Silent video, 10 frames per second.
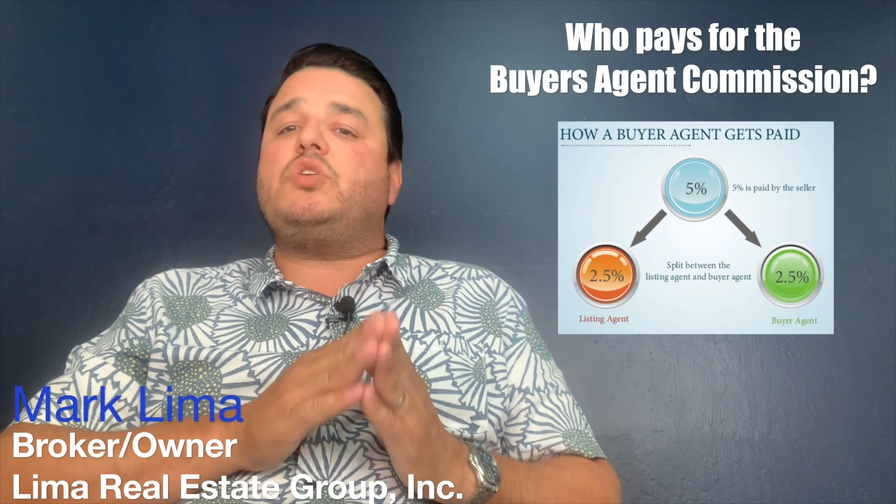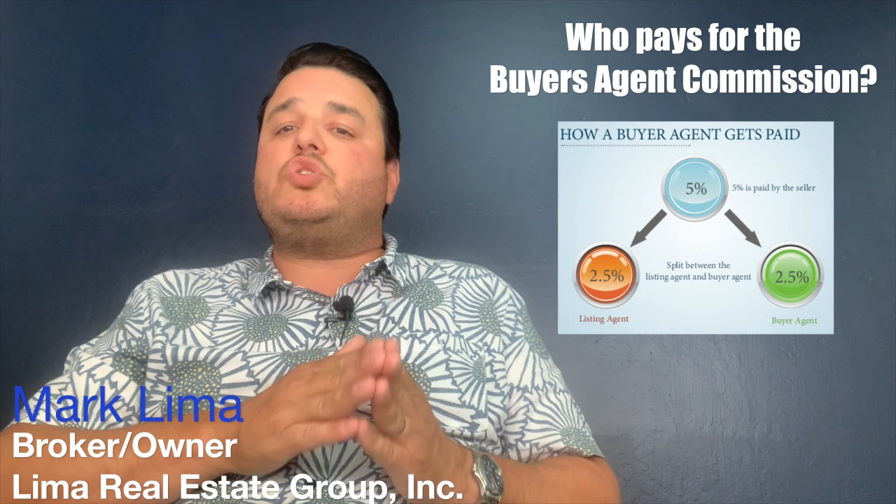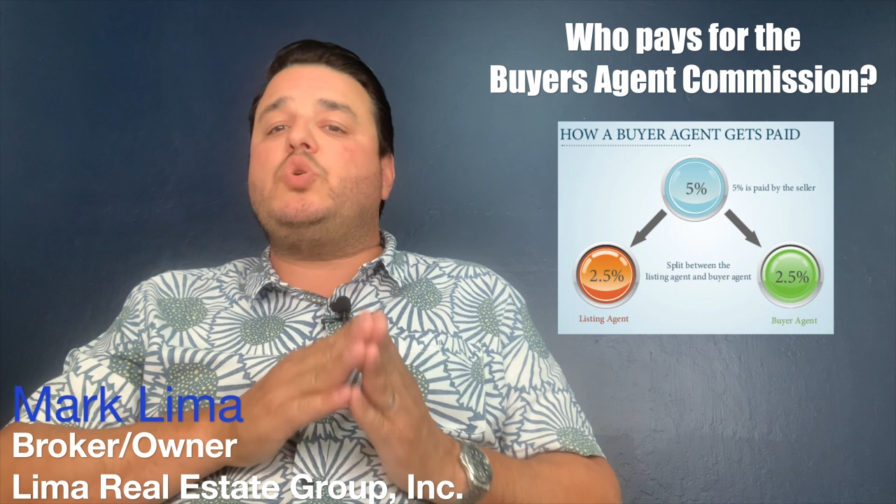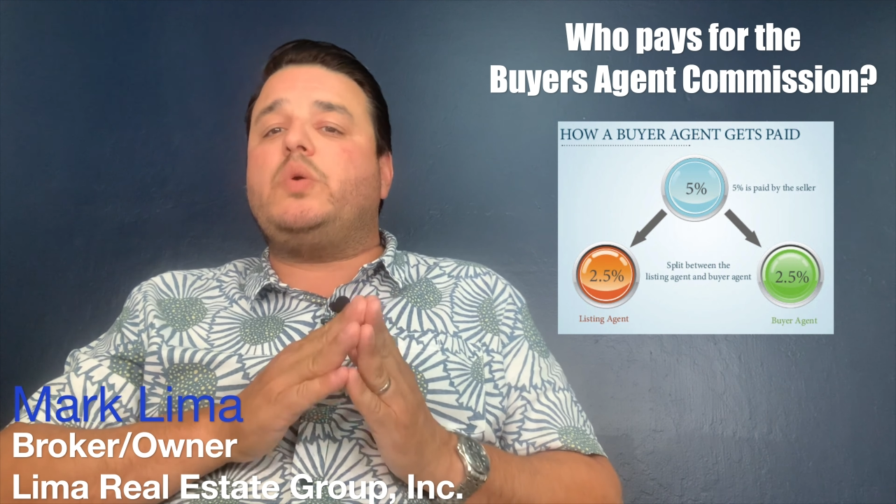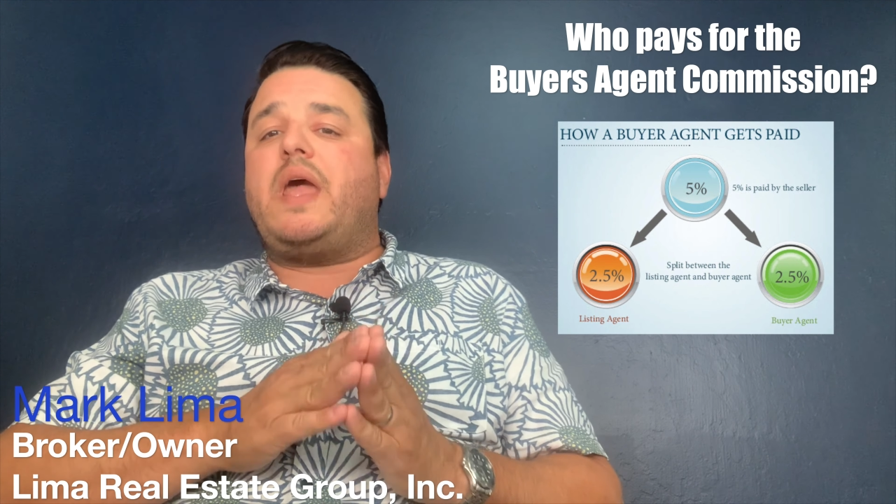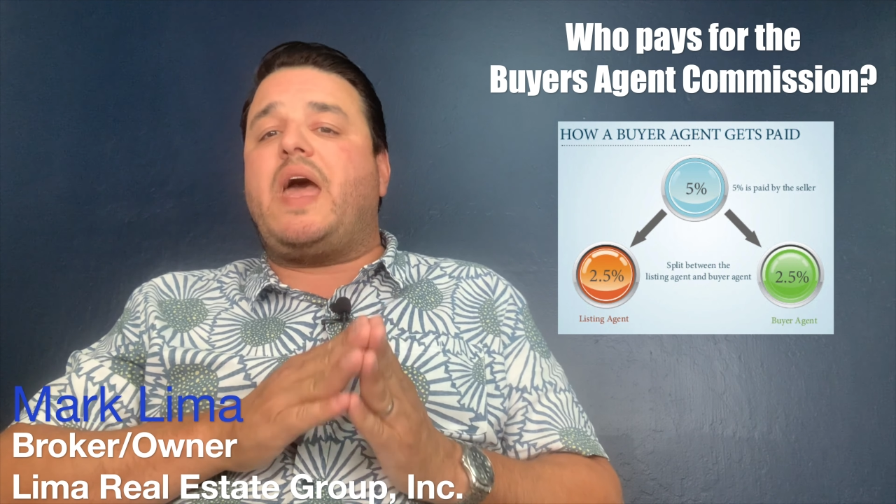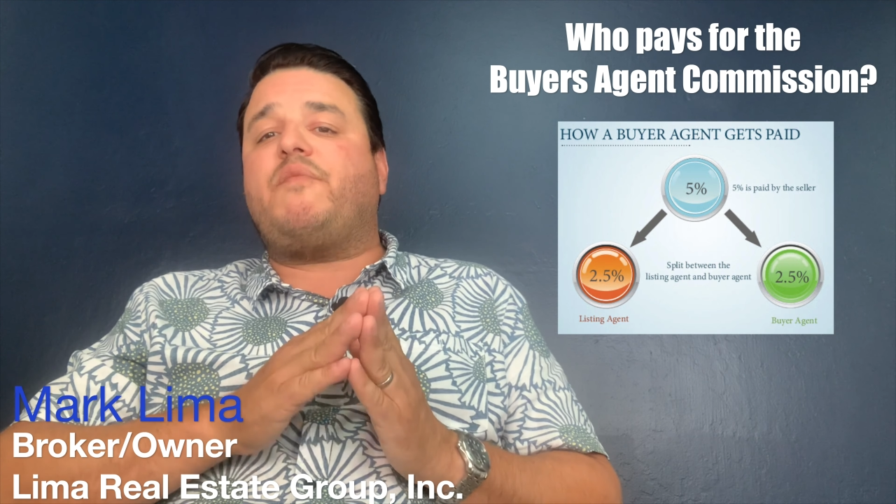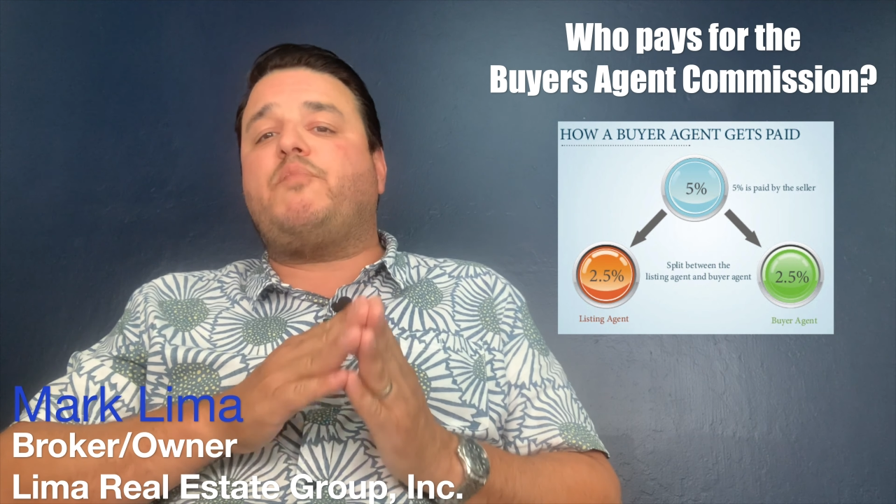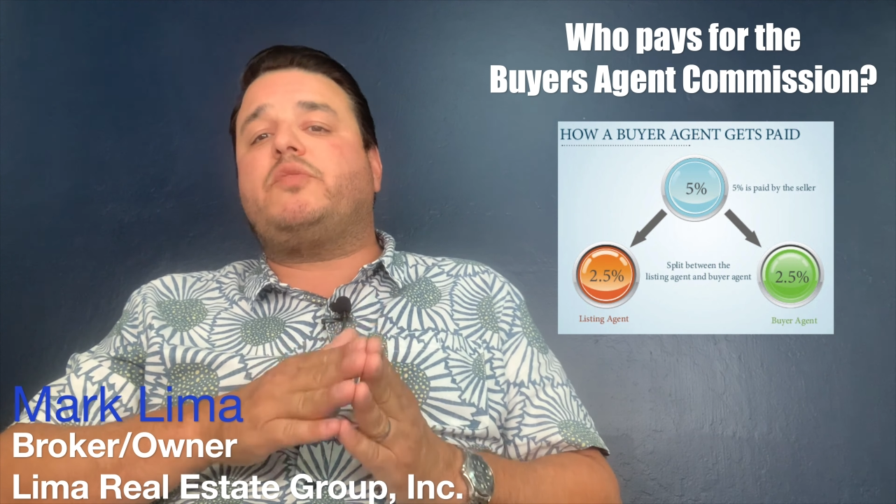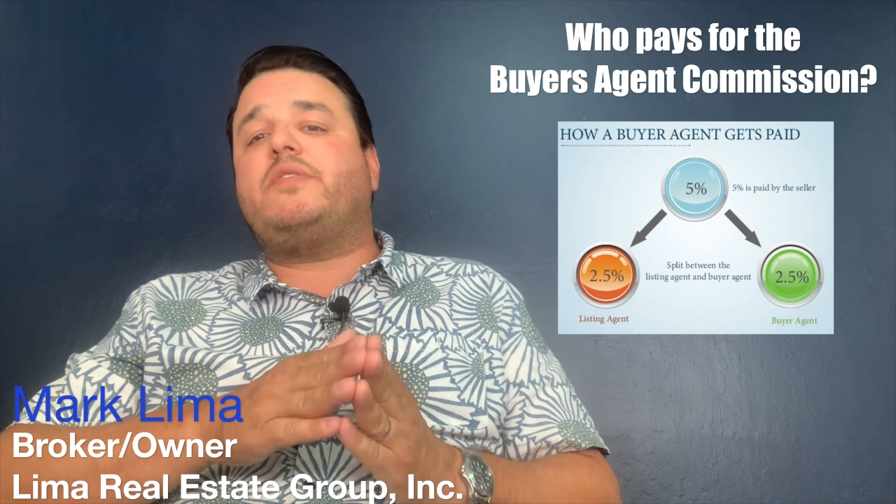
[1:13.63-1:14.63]

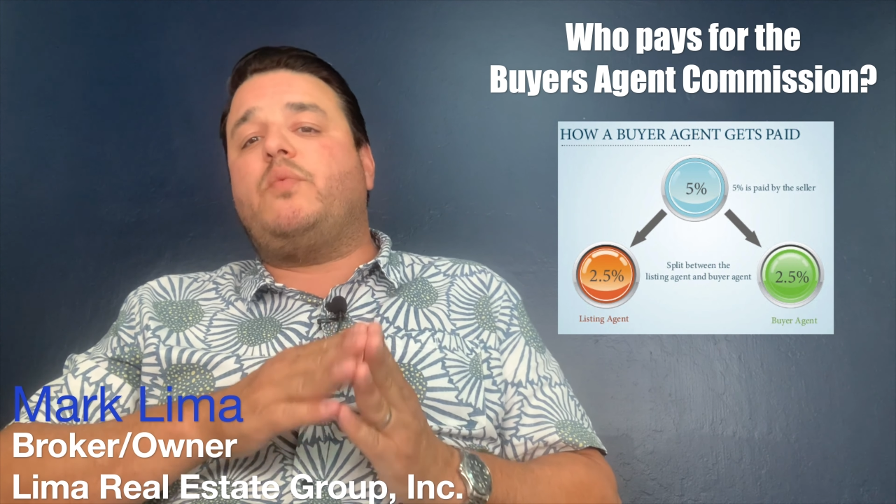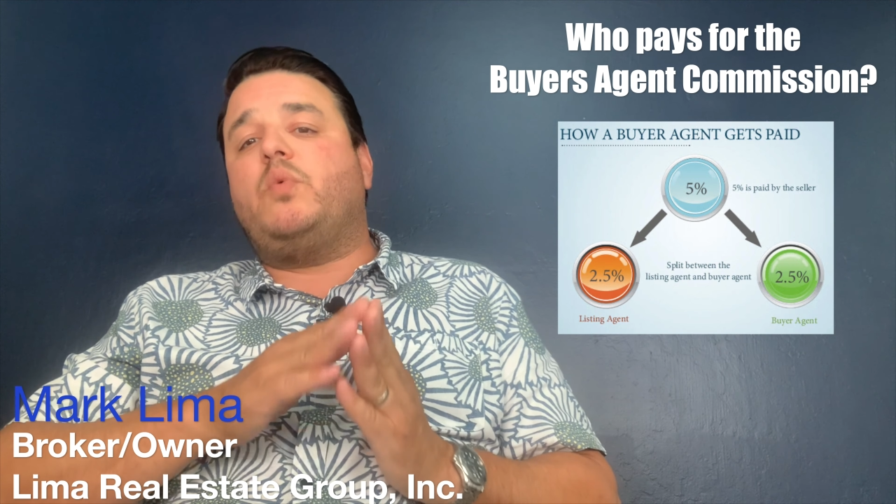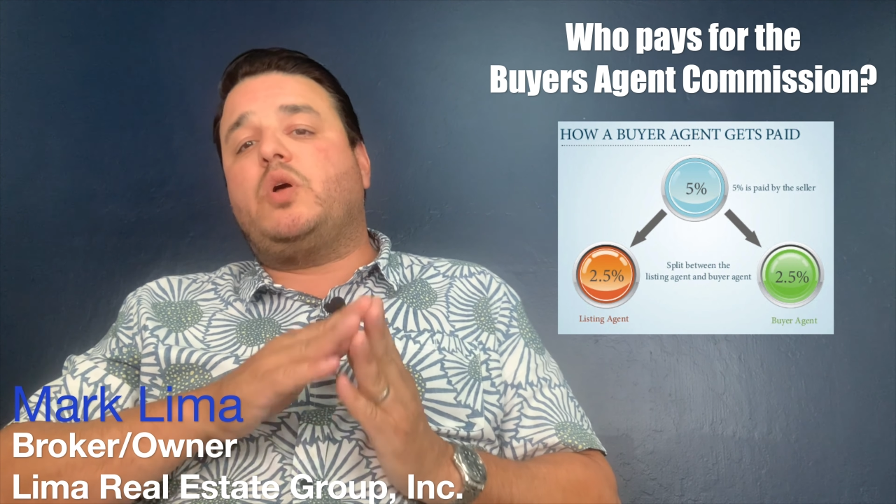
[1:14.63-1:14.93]
2.5% will